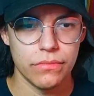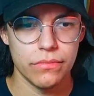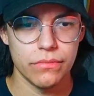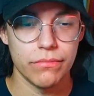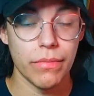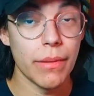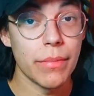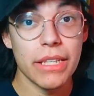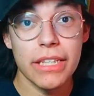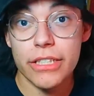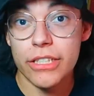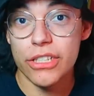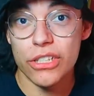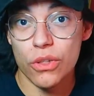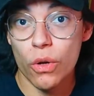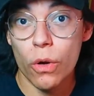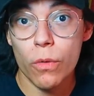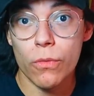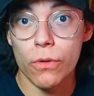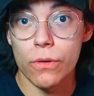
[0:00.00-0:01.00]
Maybe this is
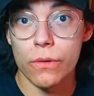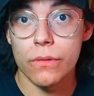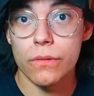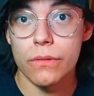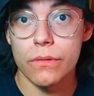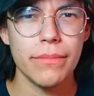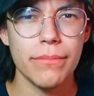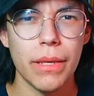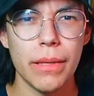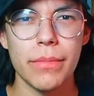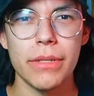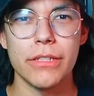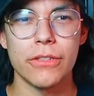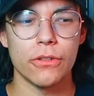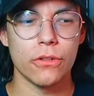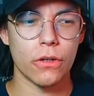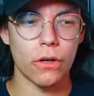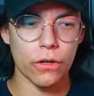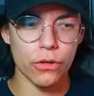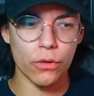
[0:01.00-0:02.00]
normal. Maybe it's
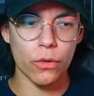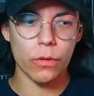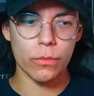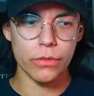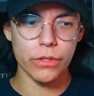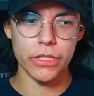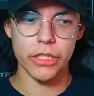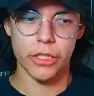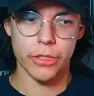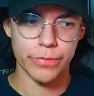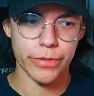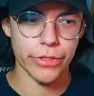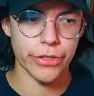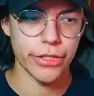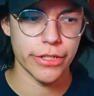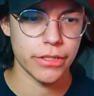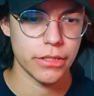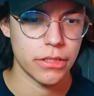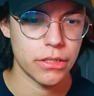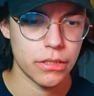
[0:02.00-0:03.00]
not a normal
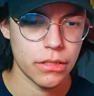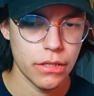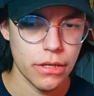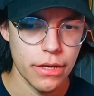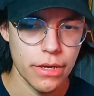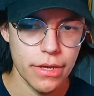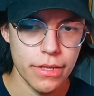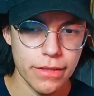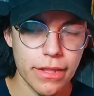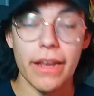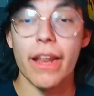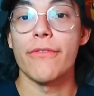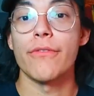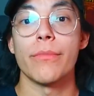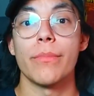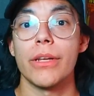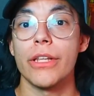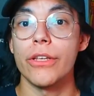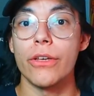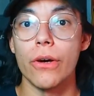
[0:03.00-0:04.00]
experience that
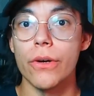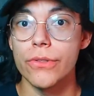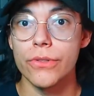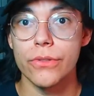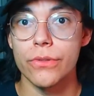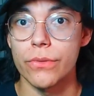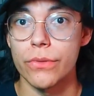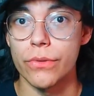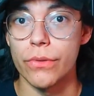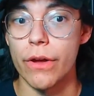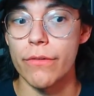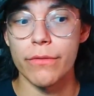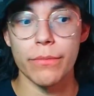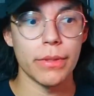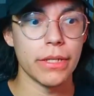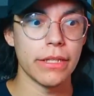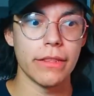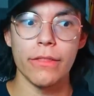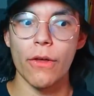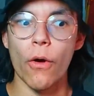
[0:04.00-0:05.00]
everybody goes through.
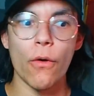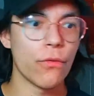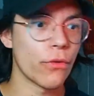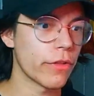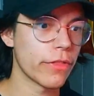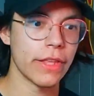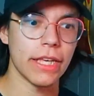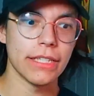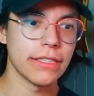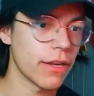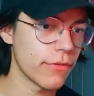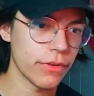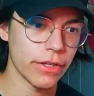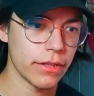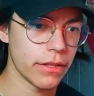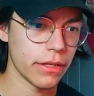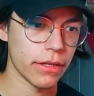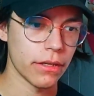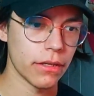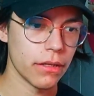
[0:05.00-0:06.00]
Everybody overthinks
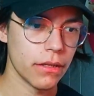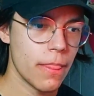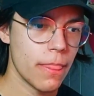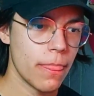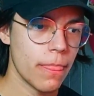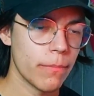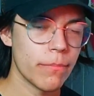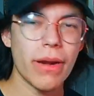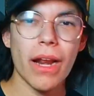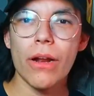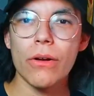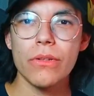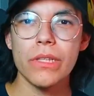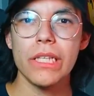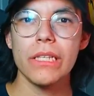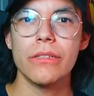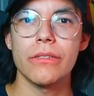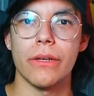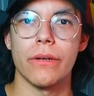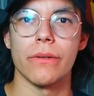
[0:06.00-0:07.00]
everything. But I don't
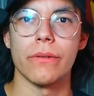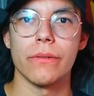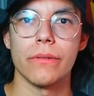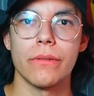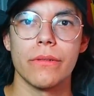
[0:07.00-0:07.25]
think so.